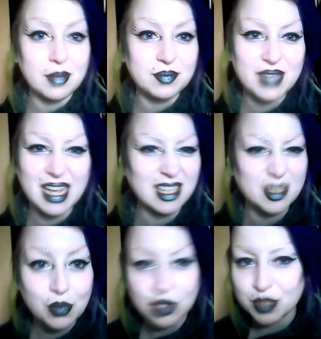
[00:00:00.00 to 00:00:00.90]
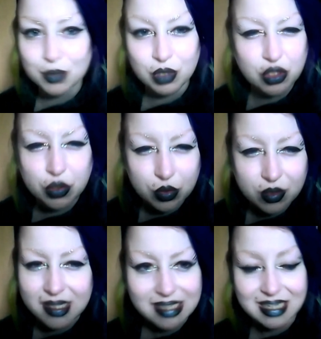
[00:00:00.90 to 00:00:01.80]
getting some more smaller tools
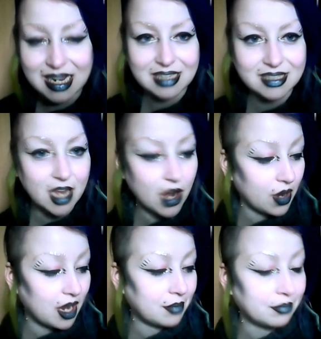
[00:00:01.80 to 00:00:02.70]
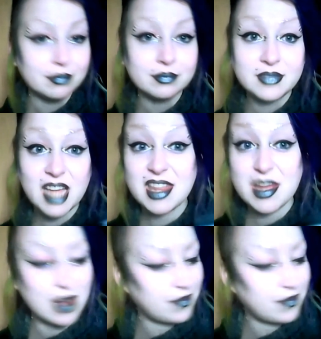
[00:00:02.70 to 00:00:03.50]
and things like that. So they were like